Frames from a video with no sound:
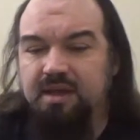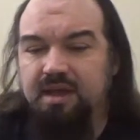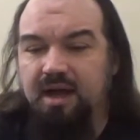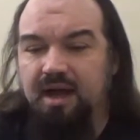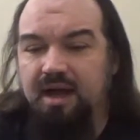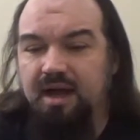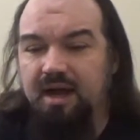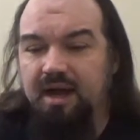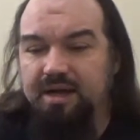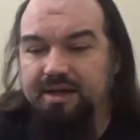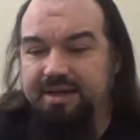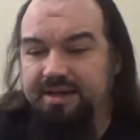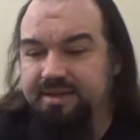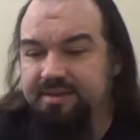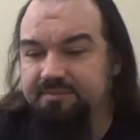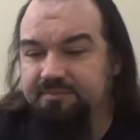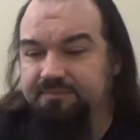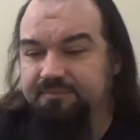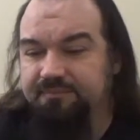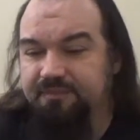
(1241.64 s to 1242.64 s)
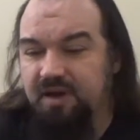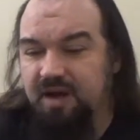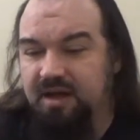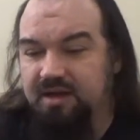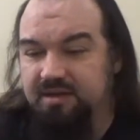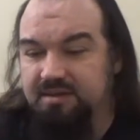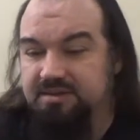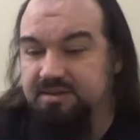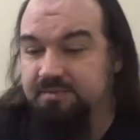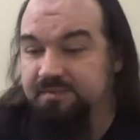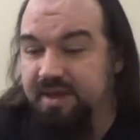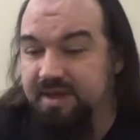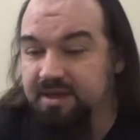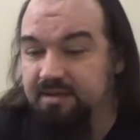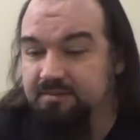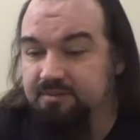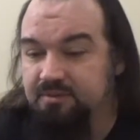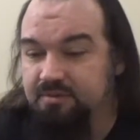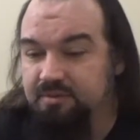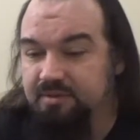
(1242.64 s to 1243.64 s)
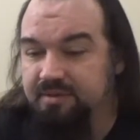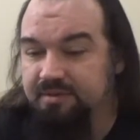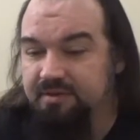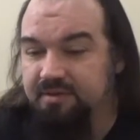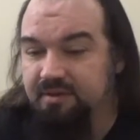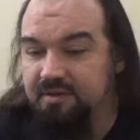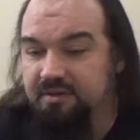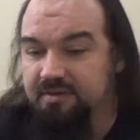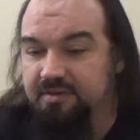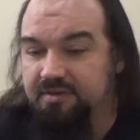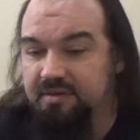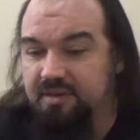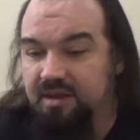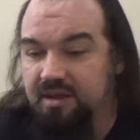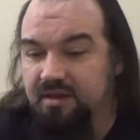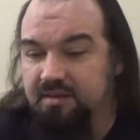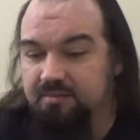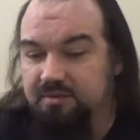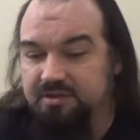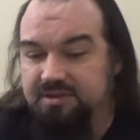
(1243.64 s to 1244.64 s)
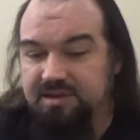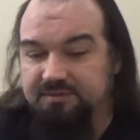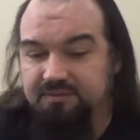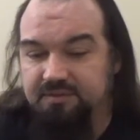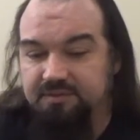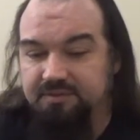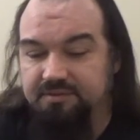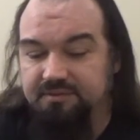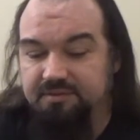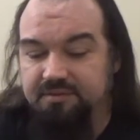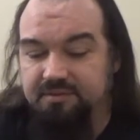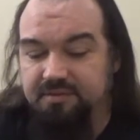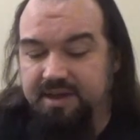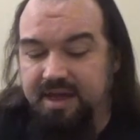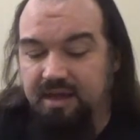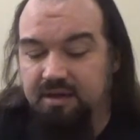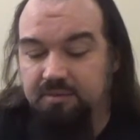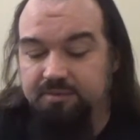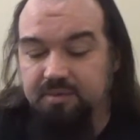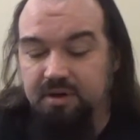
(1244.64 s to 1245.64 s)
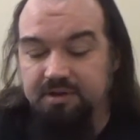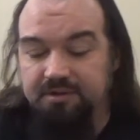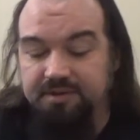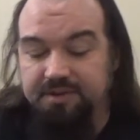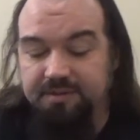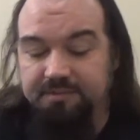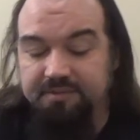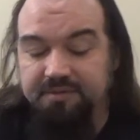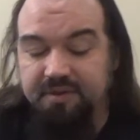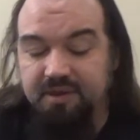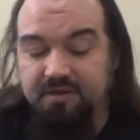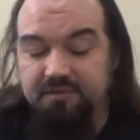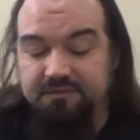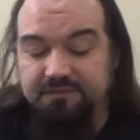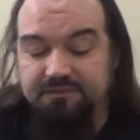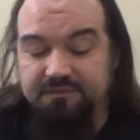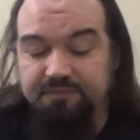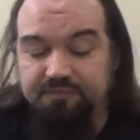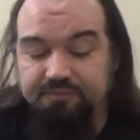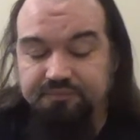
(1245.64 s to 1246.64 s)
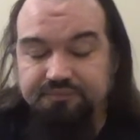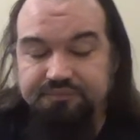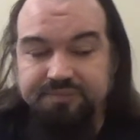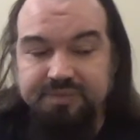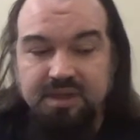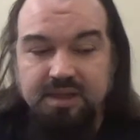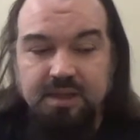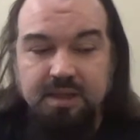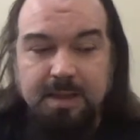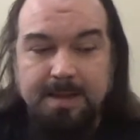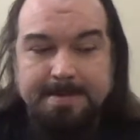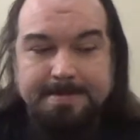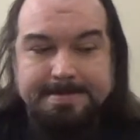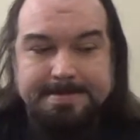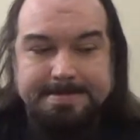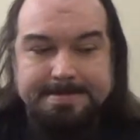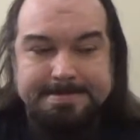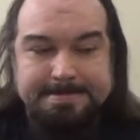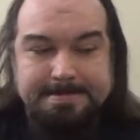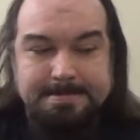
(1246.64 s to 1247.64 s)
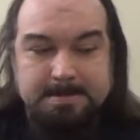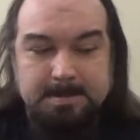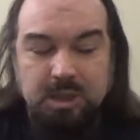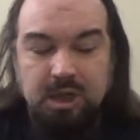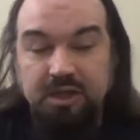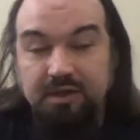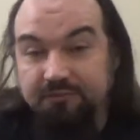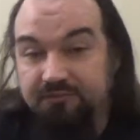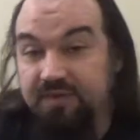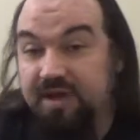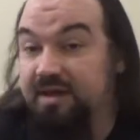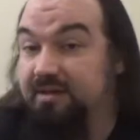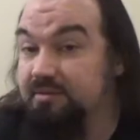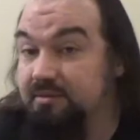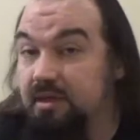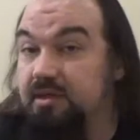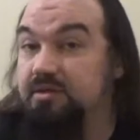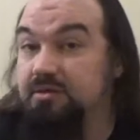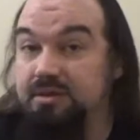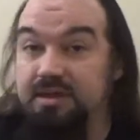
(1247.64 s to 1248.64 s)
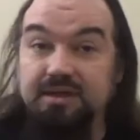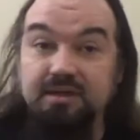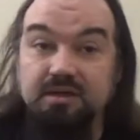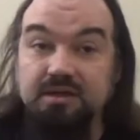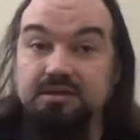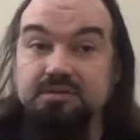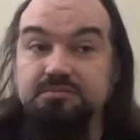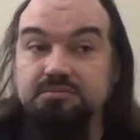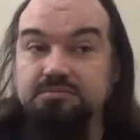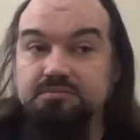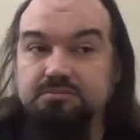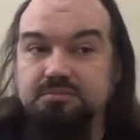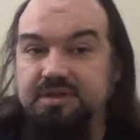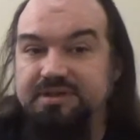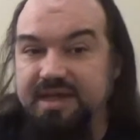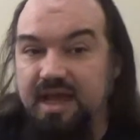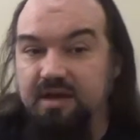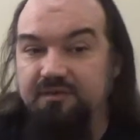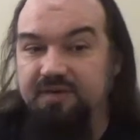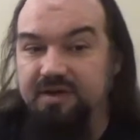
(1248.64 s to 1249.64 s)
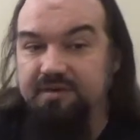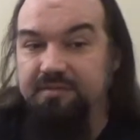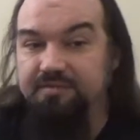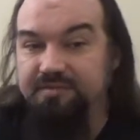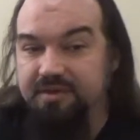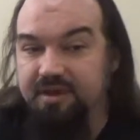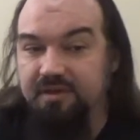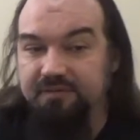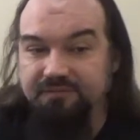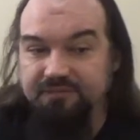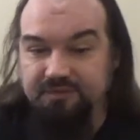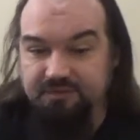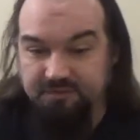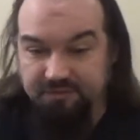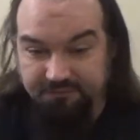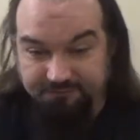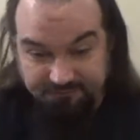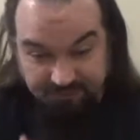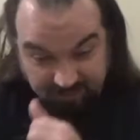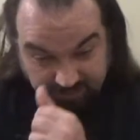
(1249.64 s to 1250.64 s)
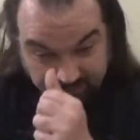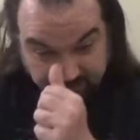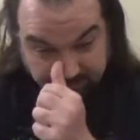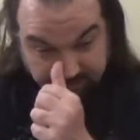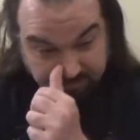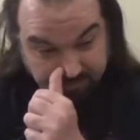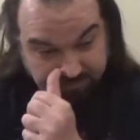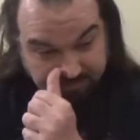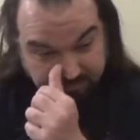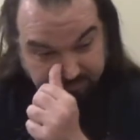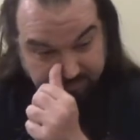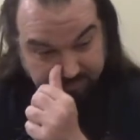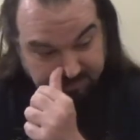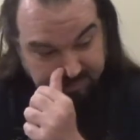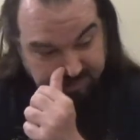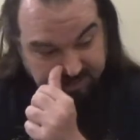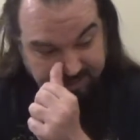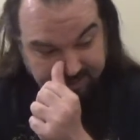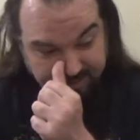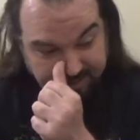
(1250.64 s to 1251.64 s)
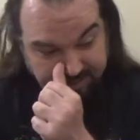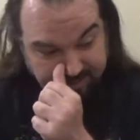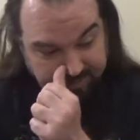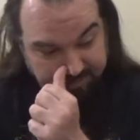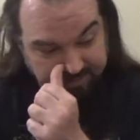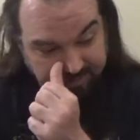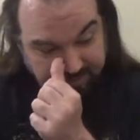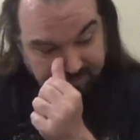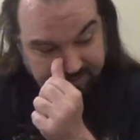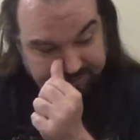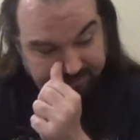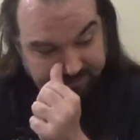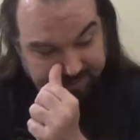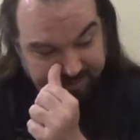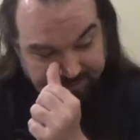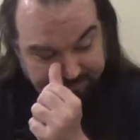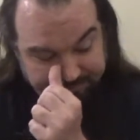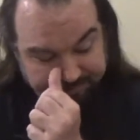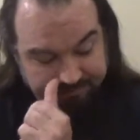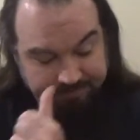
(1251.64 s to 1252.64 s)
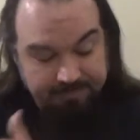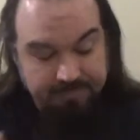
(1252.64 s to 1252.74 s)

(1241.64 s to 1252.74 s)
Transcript: He fought Ultimatum, who was his multiversal counterpart to himself. In fact, Uncle Aaron sacrificed himself to defeat Ultimatum.